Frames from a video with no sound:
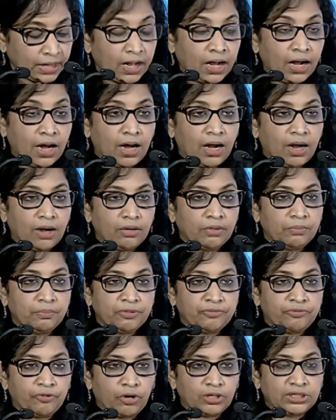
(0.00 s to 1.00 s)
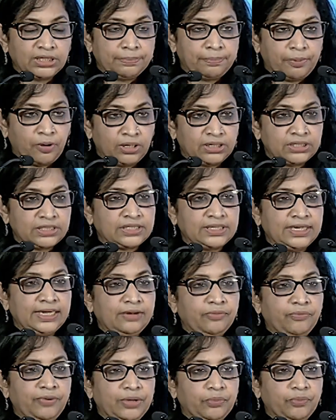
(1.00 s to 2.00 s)
Before the
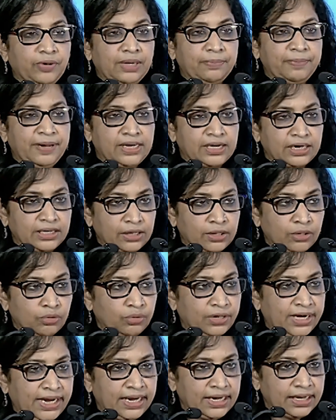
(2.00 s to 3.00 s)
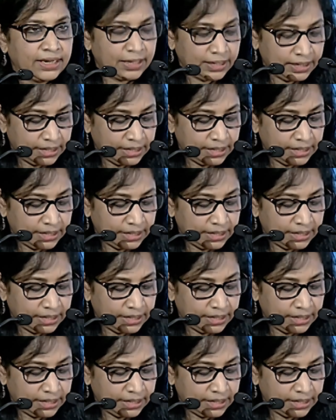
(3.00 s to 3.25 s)
policy, we will be concluding